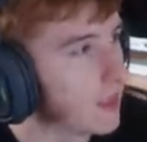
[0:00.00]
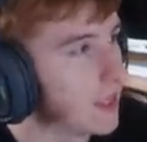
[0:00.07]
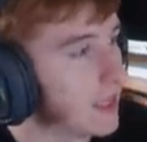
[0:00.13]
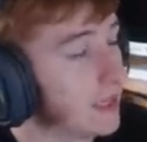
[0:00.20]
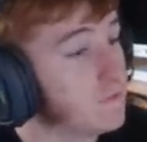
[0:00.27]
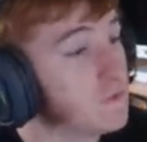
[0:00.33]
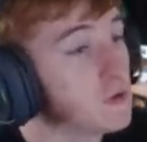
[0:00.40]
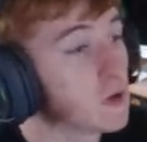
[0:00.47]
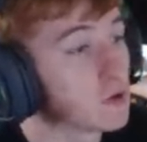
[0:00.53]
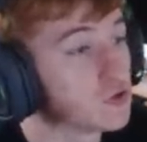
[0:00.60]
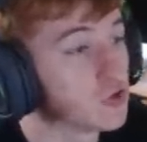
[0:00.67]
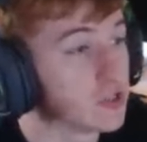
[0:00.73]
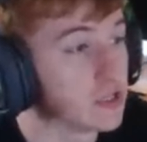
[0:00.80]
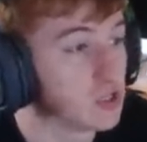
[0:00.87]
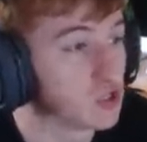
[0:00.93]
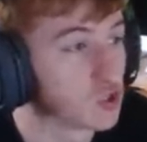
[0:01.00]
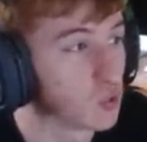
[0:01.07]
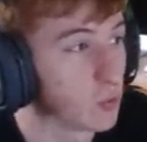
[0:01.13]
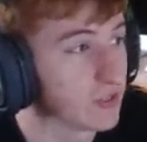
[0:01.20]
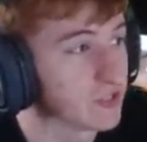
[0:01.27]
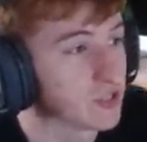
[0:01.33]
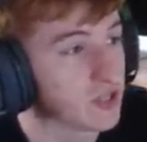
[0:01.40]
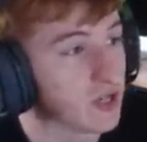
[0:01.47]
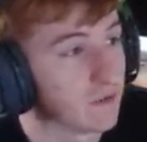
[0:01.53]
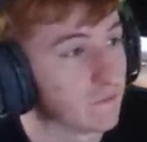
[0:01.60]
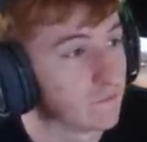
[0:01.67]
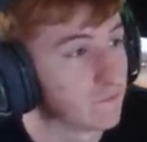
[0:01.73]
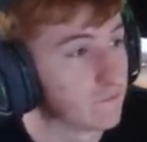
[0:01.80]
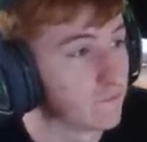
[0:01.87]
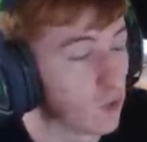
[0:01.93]
If you go to the Twitter
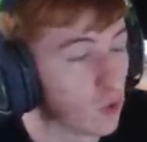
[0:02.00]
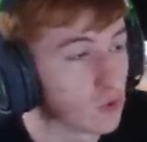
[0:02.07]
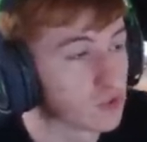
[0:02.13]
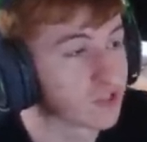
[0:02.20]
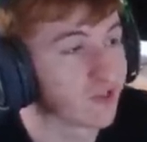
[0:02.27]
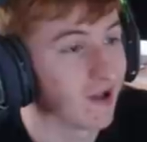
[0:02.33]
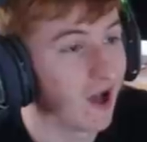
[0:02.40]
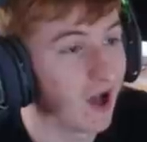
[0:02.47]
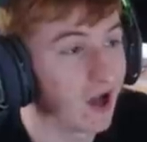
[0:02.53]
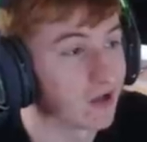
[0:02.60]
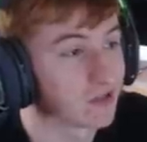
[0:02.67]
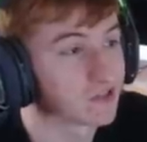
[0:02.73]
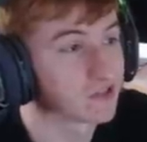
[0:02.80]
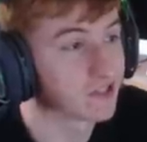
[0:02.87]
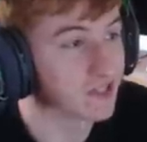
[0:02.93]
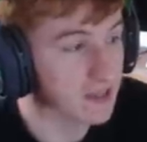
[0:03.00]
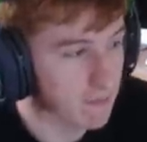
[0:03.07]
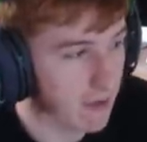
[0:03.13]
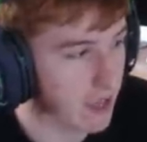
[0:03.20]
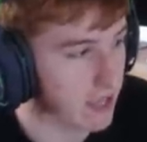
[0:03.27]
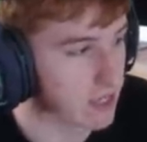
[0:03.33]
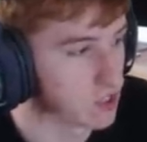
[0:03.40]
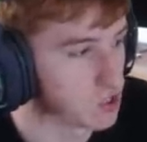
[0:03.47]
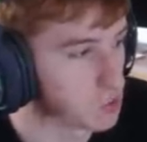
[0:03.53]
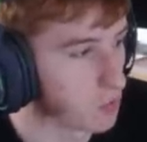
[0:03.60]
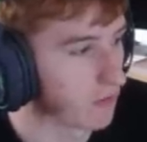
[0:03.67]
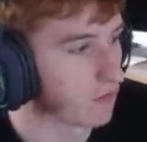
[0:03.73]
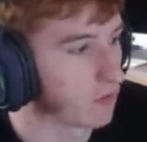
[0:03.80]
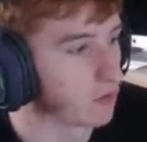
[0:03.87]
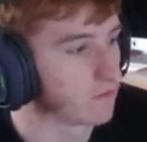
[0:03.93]
Forza RC page,
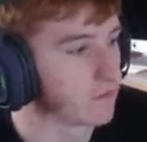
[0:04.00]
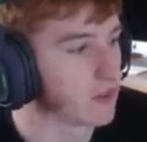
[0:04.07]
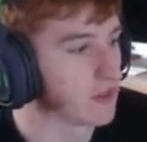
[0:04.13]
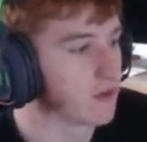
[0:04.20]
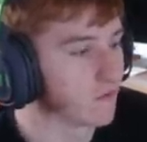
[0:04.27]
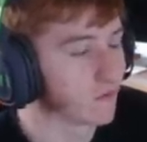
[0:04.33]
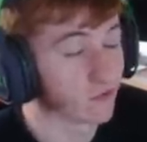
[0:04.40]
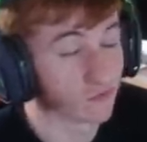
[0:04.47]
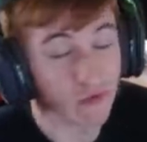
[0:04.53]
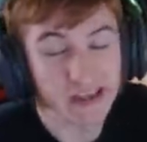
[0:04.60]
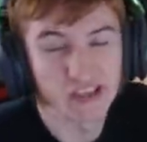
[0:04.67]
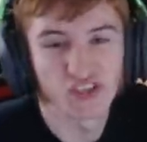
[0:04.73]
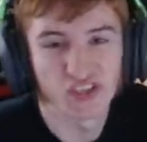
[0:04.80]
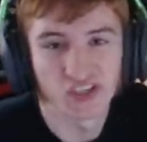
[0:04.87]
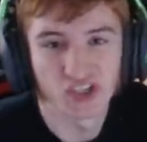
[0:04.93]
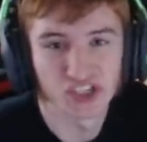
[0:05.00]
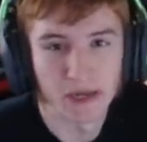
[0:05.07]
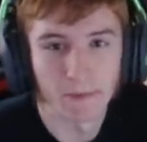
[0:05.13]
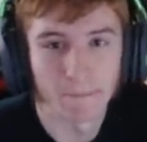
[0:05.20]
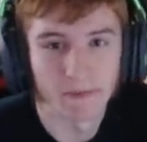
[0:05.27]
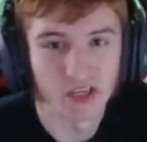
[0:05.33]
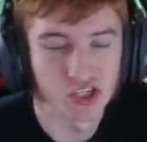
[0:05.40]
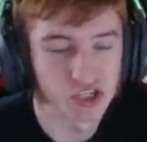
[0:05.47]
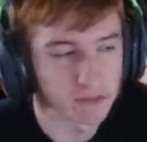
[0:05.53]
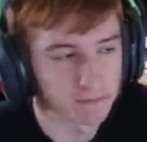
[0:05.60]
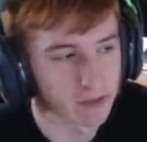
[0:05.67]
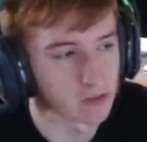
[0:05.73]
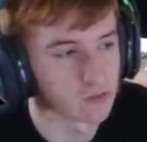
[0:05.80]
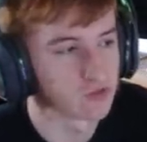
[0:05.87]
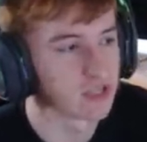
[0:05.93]
where all of the, the racing championship
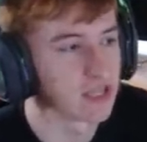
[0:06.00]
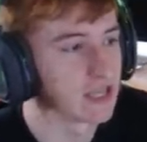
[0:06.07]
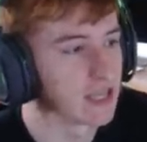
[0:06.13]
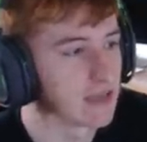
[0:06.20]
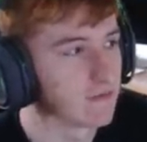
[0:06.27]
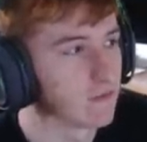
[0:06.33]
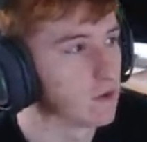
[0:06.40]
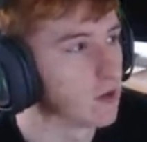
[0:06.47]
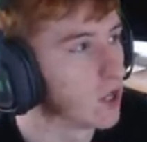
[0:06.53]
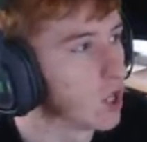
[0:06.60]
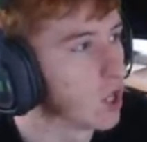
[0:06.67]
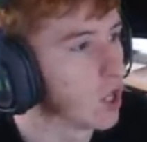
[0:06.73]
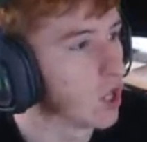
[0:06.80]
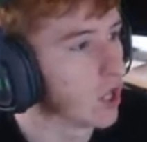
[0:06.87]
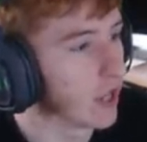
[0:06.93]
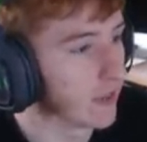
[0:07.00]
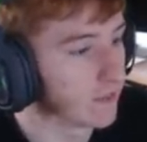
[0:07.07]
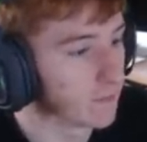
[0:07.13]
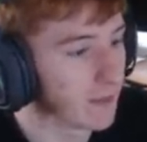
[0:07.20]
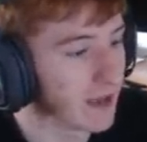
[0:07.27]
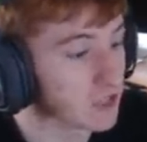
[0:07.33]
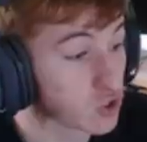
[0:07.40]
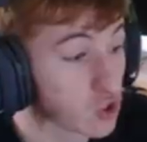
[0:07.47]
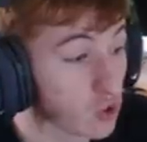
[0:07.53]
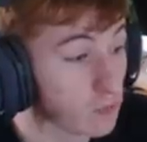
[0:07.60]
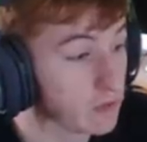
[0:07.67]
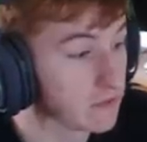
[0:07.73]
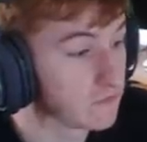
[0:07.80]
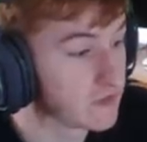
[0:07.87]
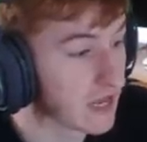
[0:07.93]
posts get given, in the past
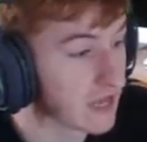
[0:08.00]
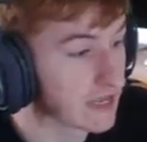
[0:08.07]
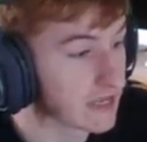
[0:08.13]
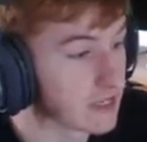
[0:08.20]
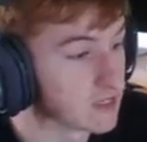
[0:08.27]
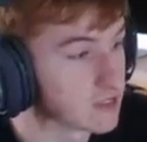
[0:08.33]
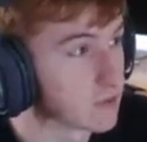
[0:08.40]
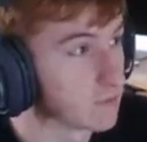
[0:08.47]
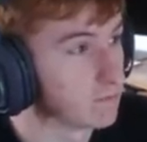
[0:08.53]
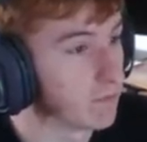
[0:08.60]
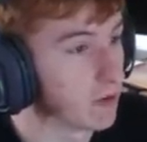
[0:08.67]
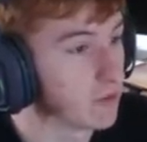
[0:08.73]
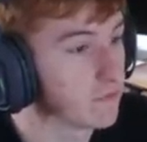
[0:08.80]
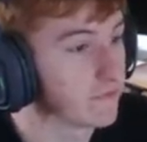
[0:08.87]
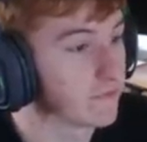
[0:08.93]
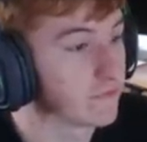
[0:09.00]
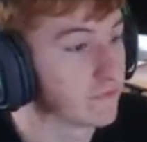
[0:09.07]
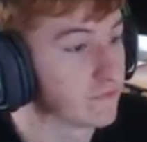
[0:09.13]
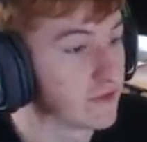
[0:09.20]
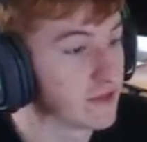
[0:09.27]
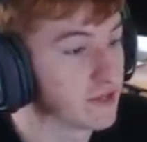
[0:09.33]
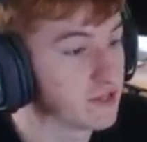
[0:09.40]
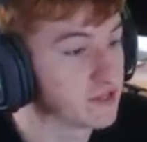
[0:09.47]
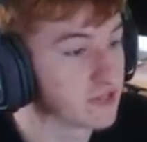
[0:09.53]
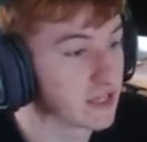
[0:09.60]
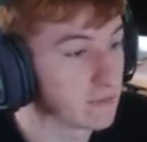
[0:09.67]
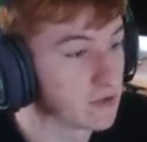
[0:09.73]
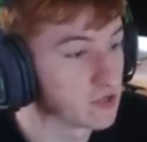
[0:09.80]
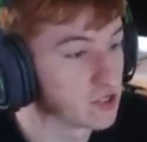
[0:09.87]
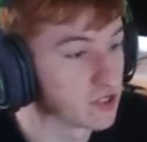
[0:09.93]
couple of days, both of these
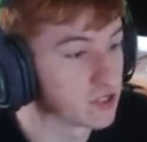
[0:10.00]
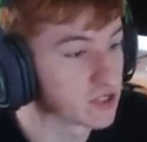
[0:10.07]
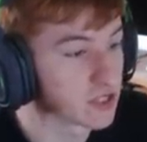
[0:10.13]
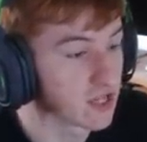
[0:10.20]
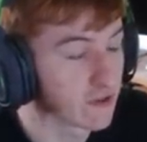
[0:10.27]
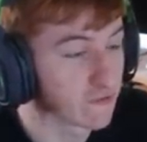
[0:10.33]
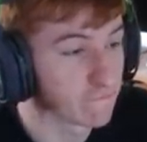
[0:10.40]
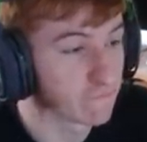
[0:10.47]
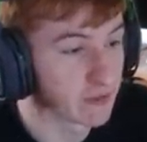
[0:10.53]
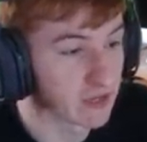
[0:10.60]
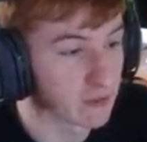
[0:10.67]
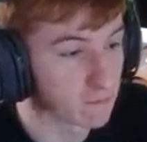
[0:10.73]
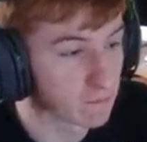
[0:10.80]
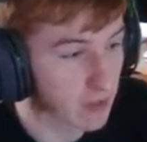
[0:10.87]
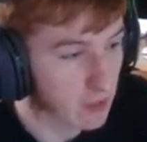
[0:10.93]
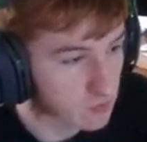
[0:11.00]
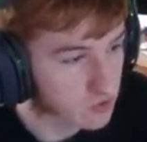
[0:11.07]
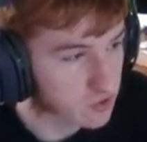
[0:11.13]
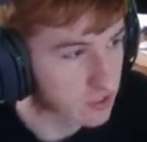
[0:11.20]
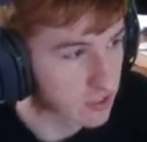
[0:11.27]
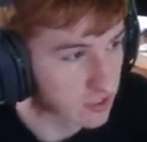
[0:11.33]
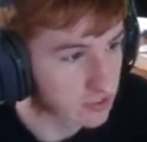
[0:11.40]
images have been posted.